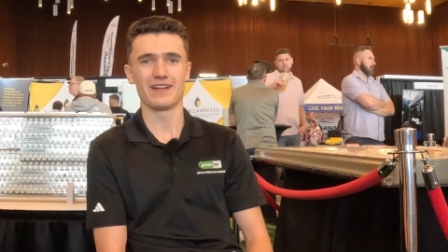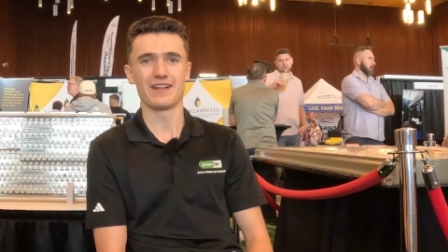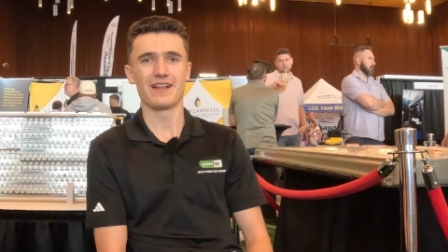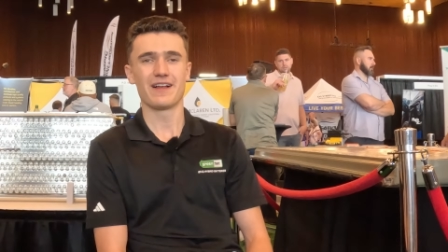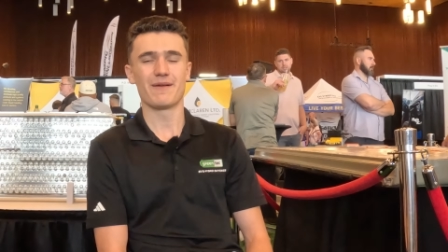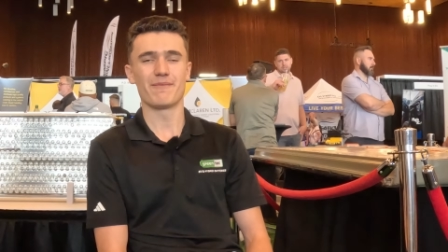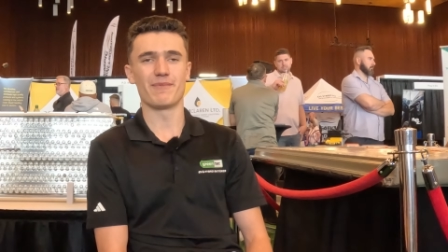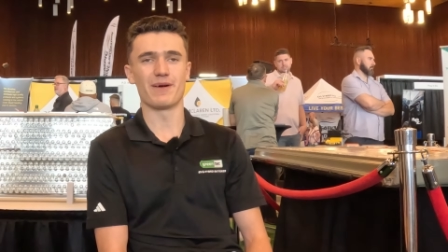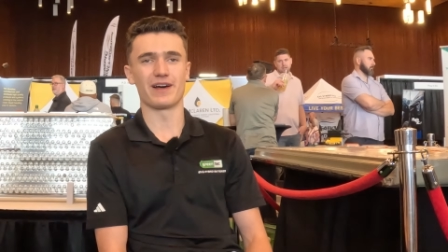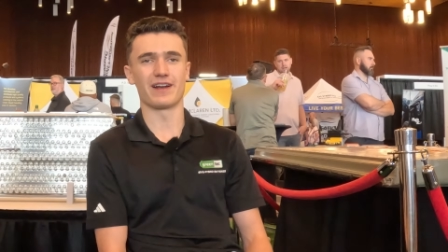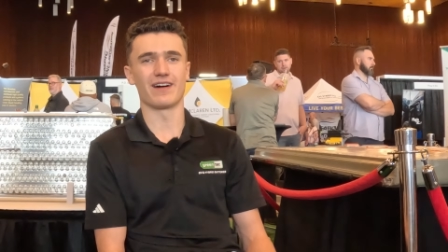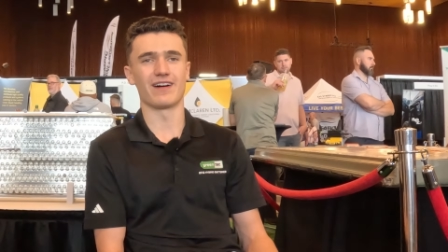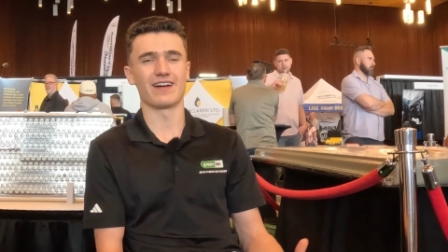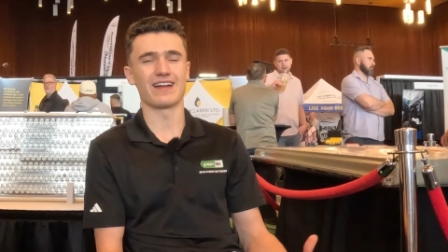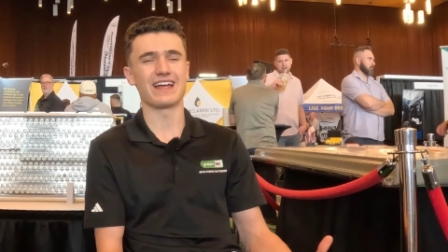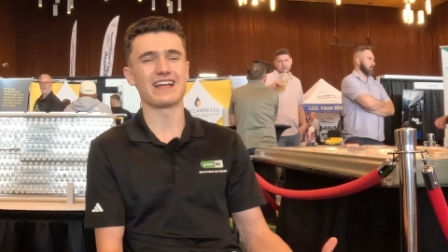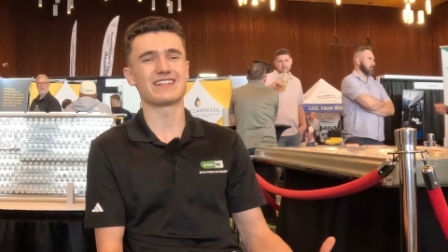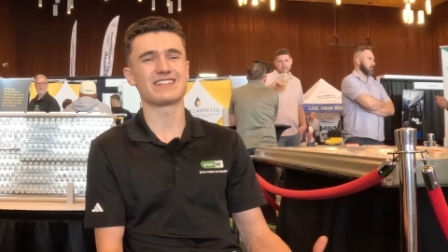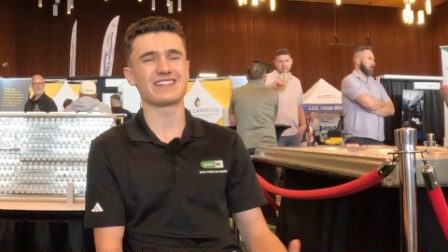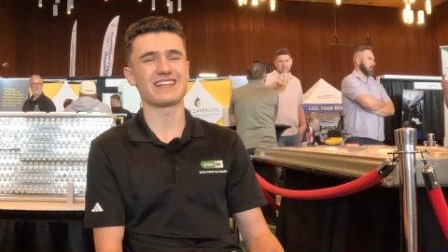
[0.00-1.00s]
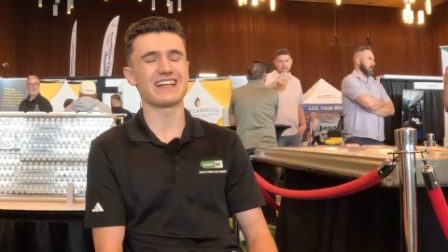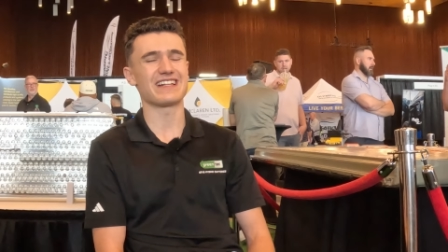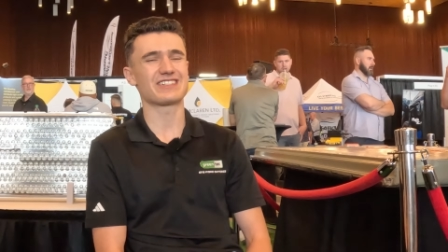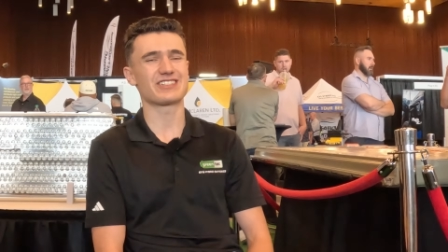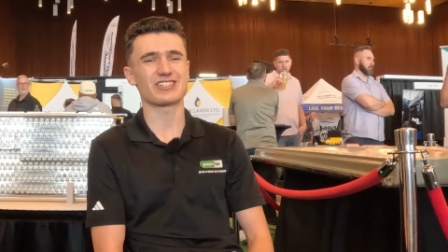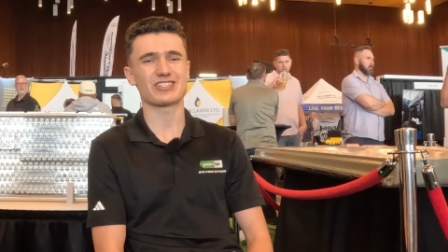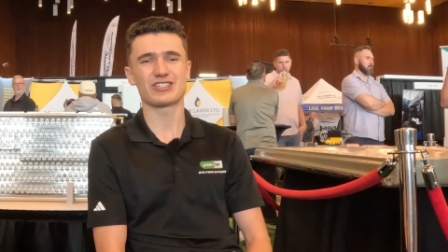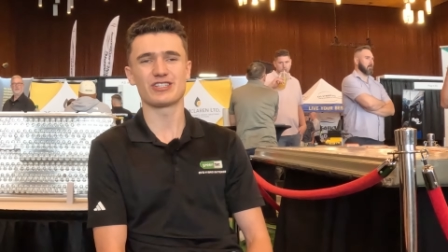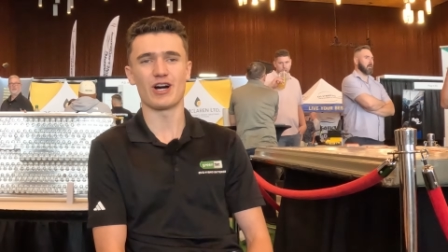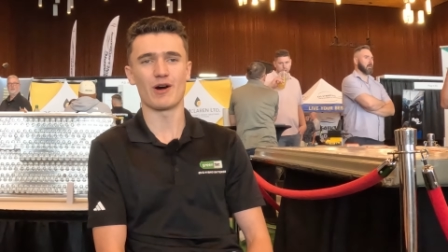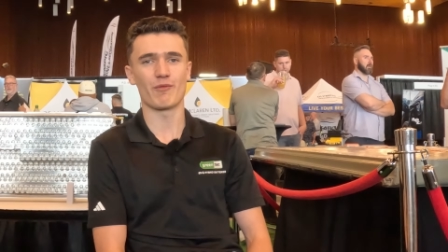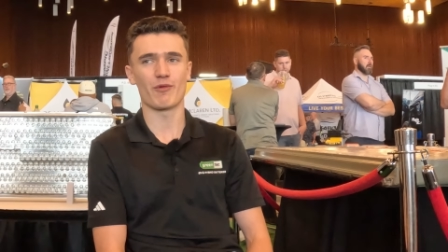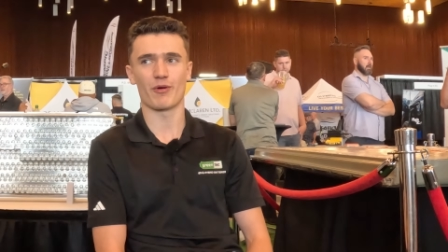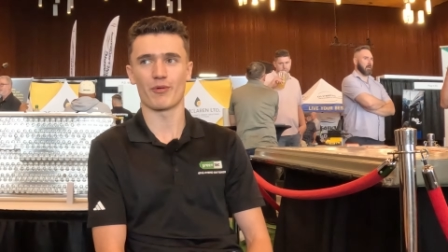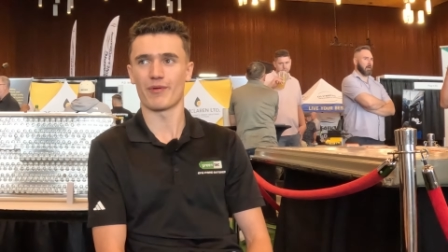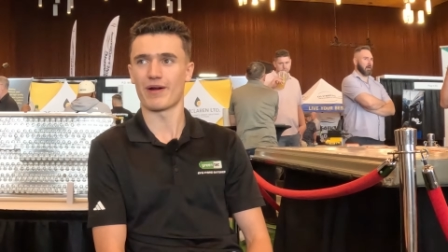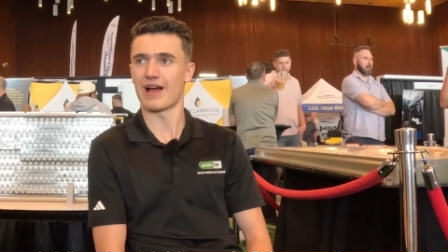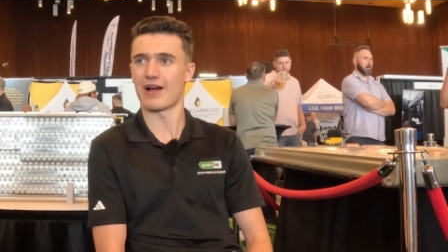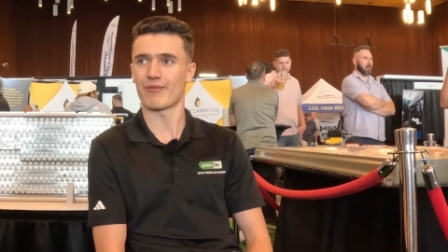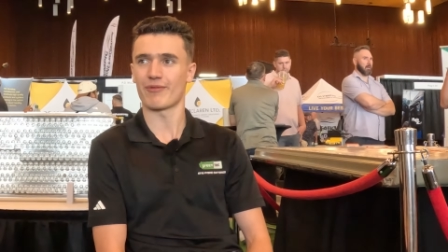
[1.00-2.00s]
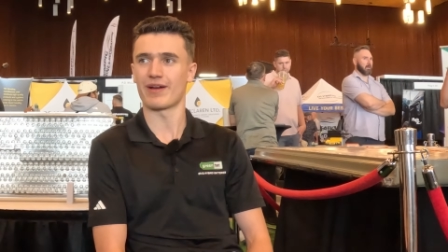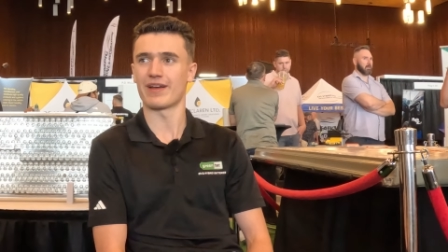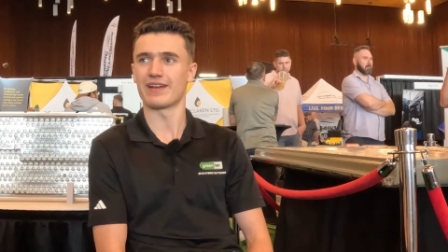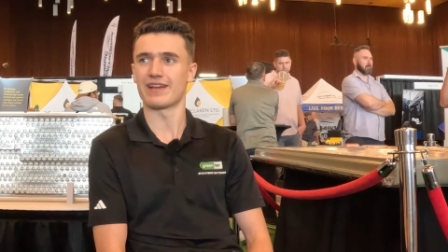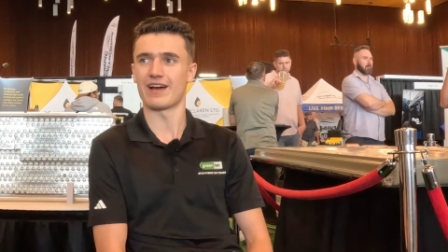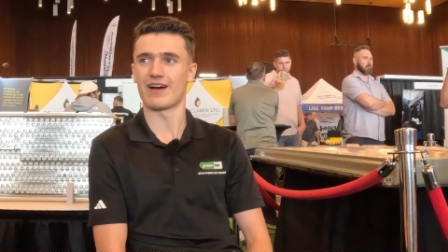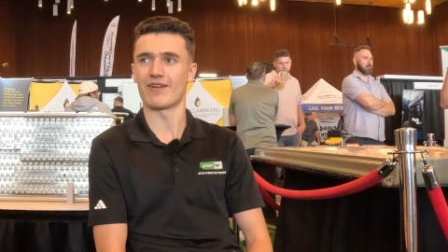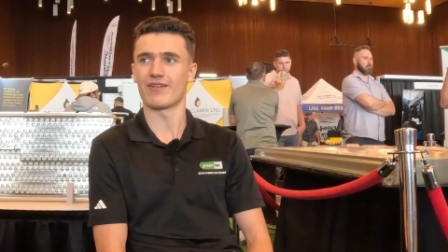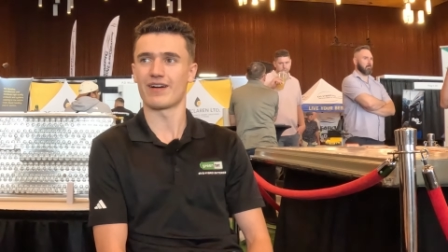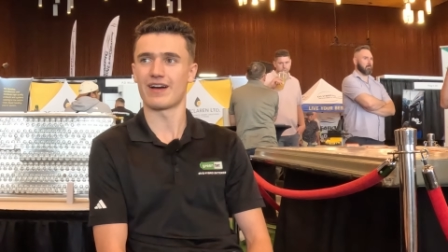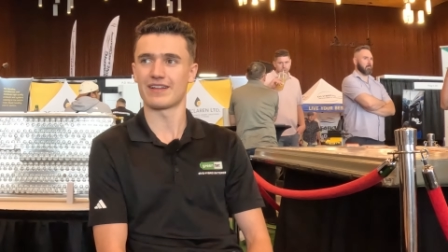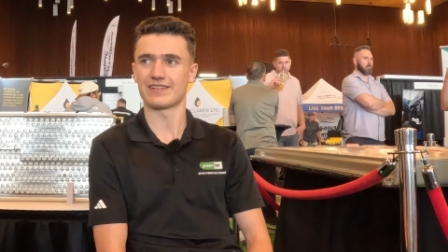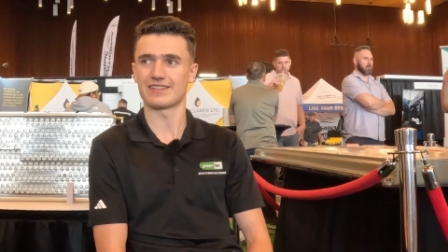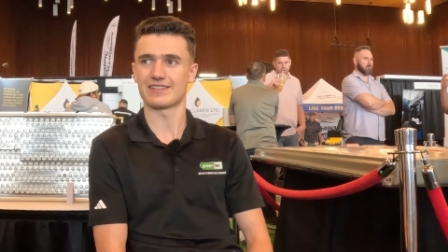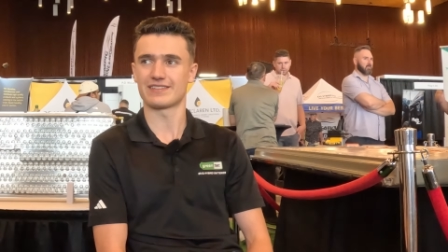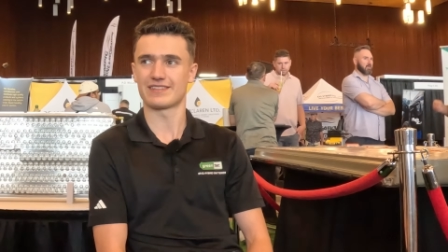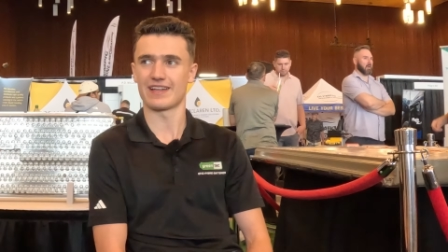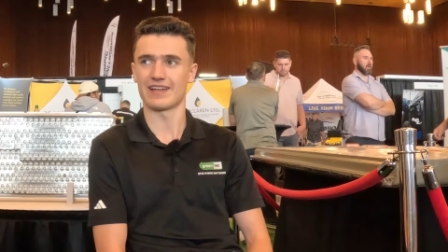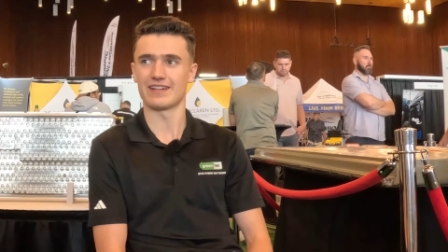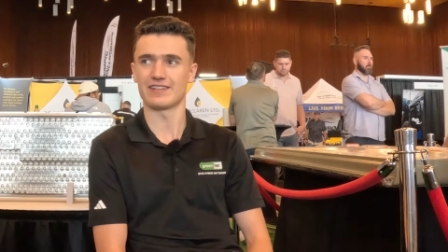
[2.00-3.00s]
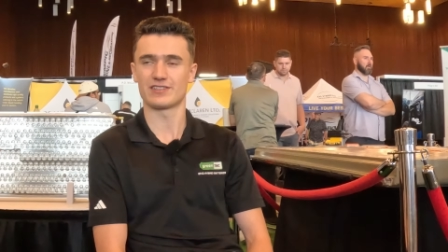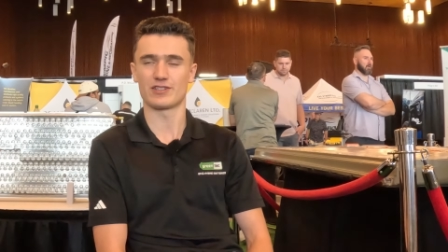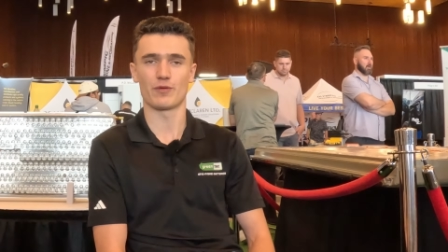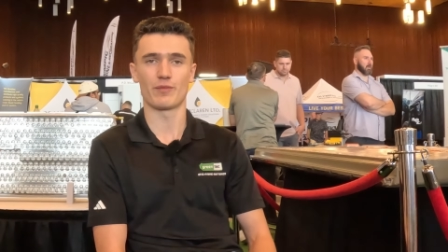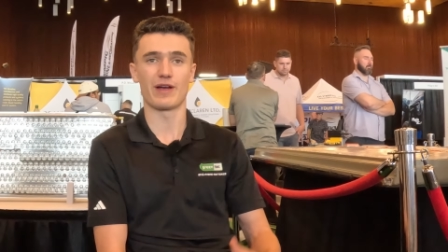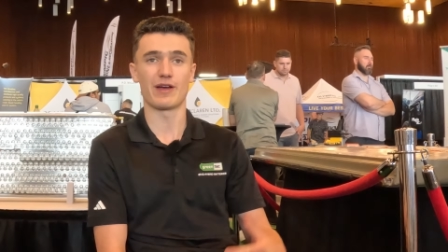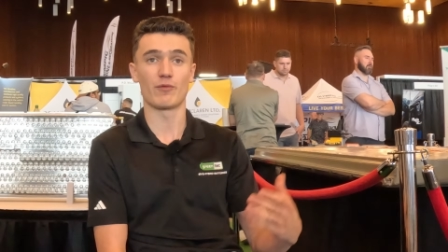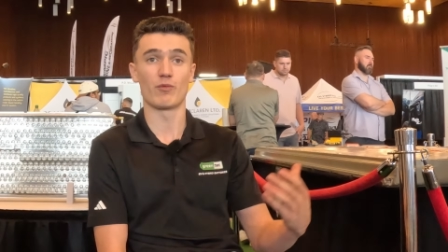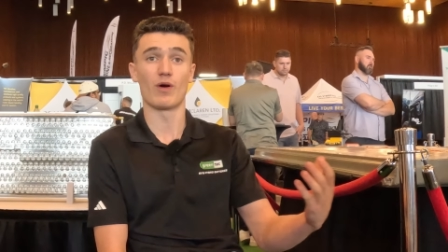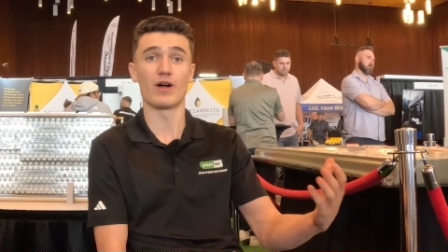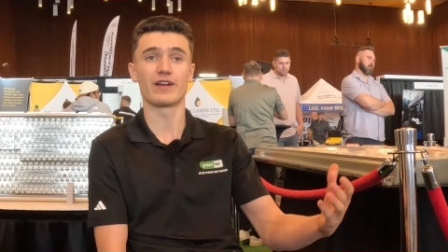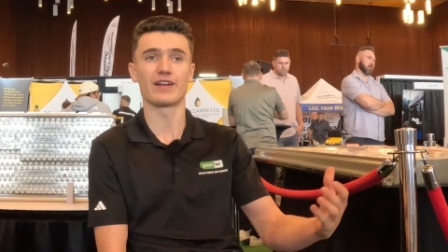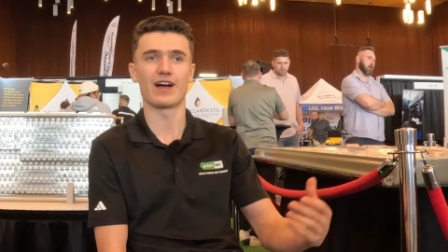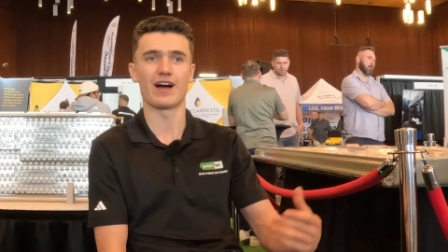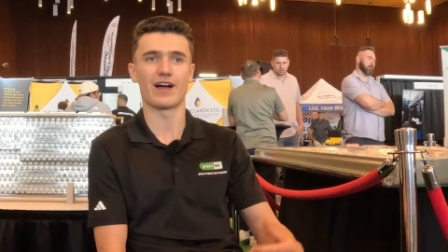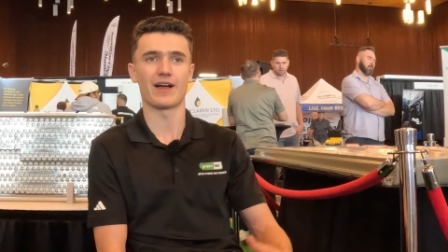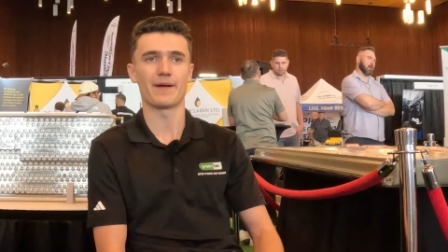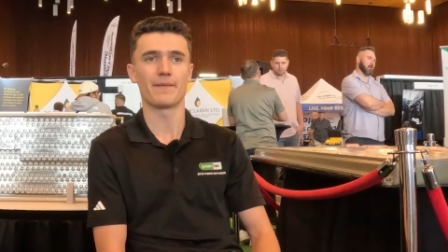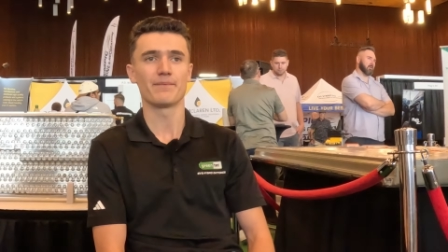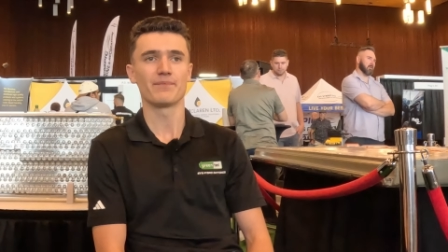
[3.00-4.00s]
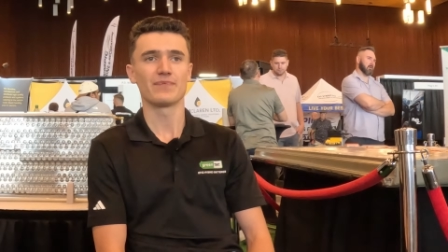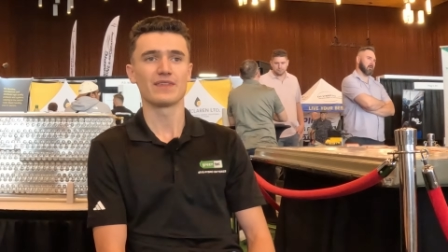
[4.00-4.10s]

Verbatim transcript: Yeah. But uh, it's it's just not where we're at right now at yeah. the state. So we had one guy,